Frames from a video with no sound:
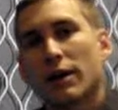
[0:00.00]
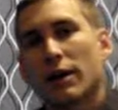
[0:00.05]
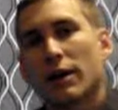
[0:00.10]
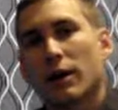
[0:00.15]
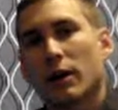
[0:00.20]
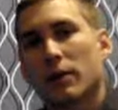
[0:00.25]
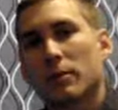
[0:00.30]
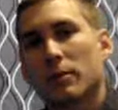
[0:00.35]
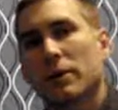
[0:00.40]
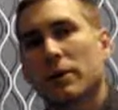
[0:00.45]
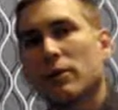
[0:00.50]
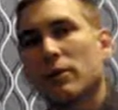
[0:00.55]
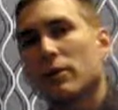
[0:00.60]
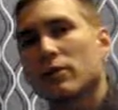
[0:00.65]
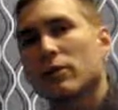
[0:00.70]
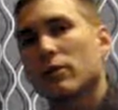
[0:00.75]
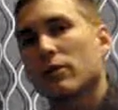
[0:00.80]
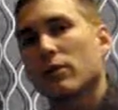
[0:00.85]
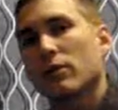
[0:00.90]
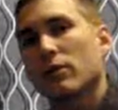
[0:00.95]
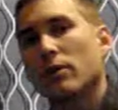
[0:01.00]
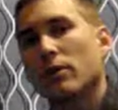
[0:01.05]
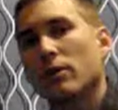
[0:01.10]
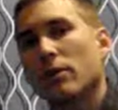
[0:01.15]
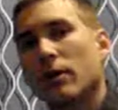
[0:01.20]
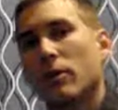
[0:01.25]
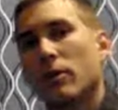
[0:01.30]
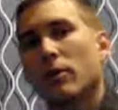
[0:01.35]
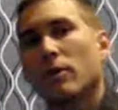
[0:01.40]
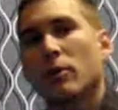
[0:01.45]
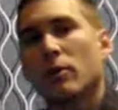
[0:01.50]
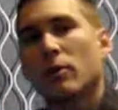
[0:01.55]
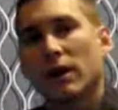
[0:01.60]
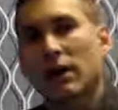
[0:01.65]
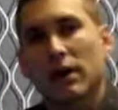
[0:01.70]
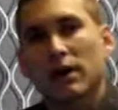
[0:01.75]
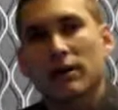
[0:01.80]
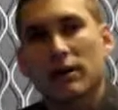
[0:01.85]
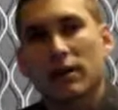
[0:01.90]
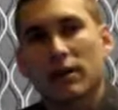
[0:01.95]
Now, I'll be going through the
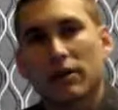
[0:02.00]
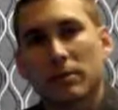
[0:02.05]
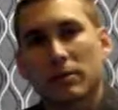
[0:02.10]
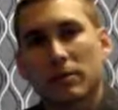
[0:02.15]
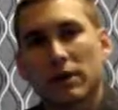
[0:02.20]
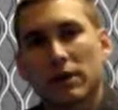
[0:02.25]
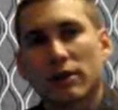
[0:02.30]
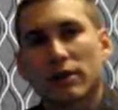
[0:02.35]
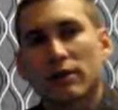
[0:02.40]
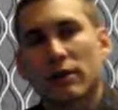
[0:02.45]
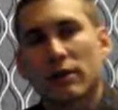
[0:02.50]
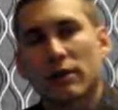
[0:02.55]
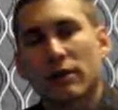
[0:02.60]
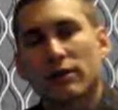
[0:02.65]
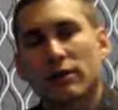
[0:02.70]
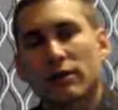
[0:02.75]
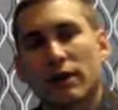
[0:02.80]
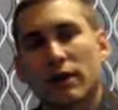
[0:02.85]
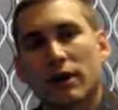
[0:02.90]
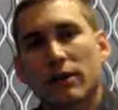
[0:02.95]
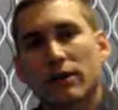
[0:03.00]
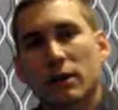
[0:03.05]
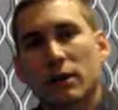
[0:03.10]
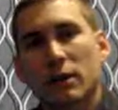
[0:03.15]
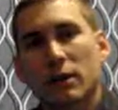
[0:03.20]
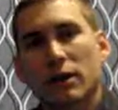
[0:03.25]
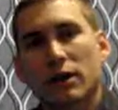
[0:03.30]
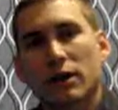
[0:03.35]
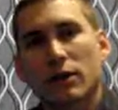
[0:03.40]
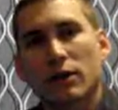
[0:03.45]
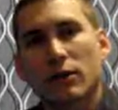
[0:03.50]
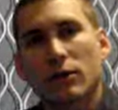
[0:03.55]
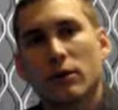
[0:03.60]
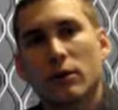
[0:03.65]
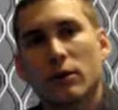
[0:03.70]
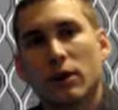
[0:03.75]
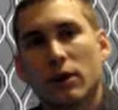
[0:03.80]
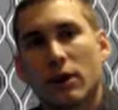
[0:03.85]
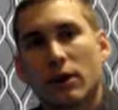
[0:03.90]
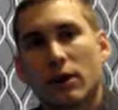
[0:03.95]
PowerPoint as I speak, so that's kind of your
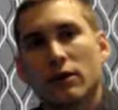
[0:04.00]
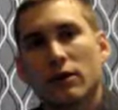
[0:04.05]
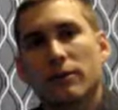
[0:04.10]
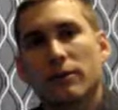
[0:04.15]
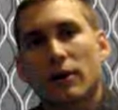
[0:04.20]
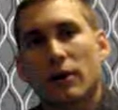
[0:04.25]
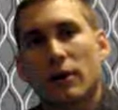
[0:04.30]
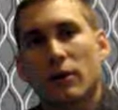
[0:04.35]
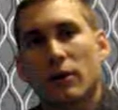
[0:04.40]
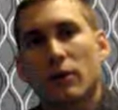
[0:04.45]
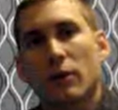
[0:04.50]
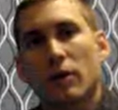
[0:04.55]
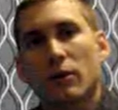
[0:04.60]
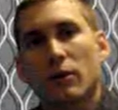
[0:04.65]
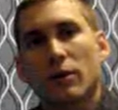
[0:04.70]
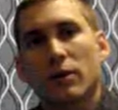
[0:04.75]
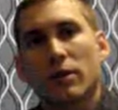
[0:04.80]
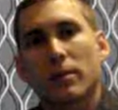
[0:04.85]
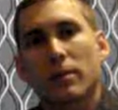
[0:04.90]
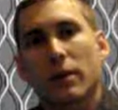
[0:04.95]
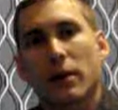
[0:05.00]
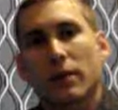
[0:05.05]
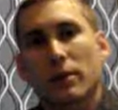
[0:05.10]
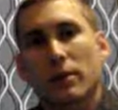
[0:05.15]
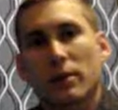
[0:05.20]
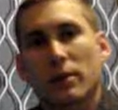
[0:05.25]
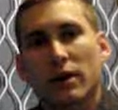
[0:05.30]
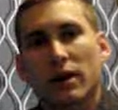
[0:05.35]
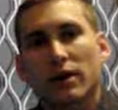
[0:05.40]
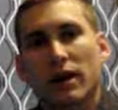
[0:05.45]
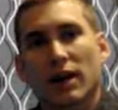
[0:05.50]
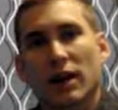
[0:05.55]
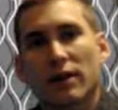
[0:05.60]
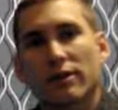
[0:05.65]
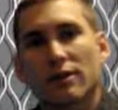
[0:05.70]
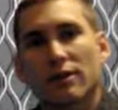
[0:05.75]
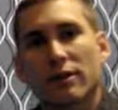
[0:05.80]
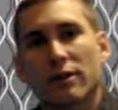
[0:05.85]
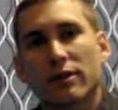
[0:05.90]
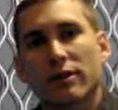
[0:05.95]
cue to follow along with the PowerPoint
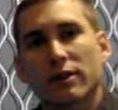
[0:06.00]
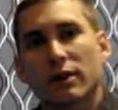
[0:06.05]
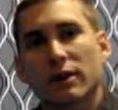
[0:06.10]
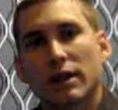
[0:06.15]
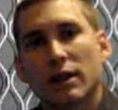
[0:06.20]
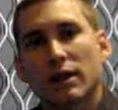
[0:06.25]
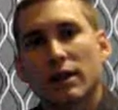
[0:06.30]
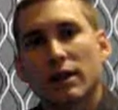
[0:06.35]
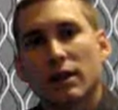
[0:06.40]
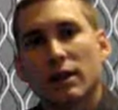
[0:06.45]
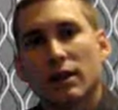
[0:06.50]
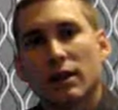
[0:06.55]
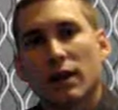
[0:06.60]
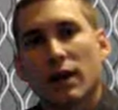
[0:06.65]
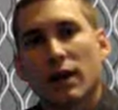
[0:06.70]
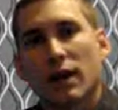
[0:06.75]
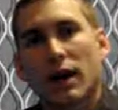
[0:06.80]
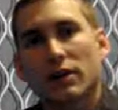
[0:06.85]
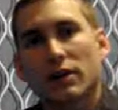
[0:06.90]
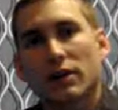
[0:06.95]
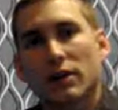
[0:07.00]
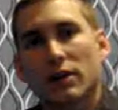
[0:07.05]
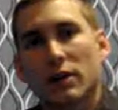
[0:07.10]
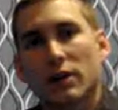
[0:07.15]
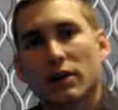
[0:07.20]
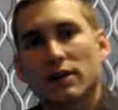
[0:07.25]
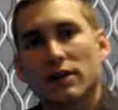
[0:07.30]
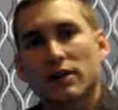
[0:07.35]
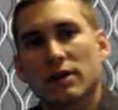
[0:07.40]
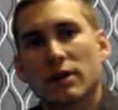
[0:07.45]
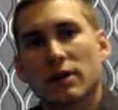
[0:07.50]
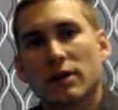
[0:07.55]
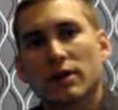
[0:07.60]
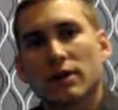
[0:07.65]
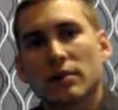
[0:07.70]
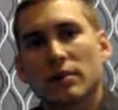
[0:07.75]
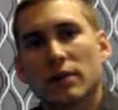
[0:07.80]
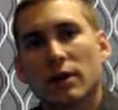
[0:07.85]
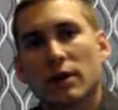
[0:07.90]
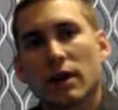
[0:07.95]
attached to this link as you watch
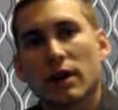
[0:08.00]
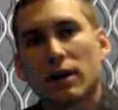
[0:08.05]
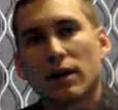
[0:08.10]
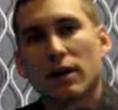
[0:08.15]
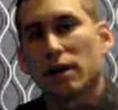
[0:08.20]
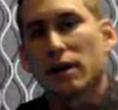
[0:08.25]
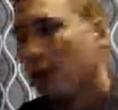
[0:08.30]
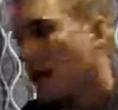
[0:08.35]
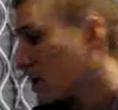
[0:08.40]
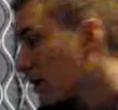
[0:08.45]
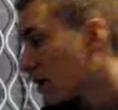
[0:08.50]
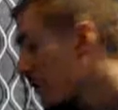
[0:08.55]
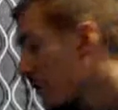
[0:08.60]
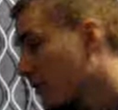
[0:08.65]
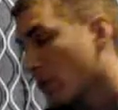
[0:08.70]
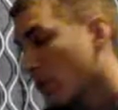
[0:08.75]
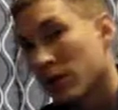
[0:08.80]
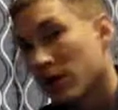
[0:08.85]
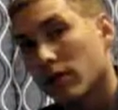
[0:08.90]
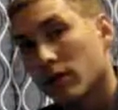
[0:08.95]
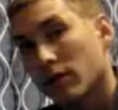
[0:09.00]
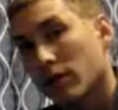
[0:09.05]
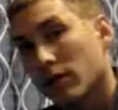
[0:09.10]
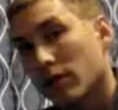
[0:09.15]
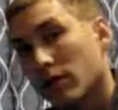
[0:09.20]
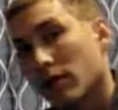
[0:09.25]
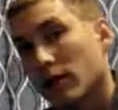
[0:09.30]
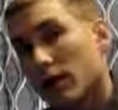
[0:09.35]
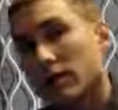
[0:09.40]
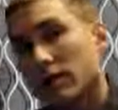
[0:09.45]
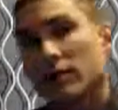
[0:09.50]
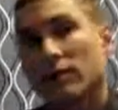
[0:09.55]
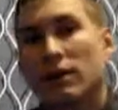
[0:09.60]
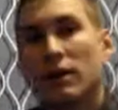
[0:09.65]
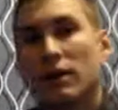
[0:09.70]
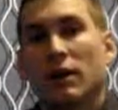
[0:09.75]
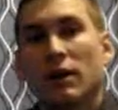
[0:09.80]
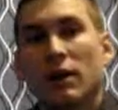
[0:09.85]
this, and I look forward to hearing your thoughts.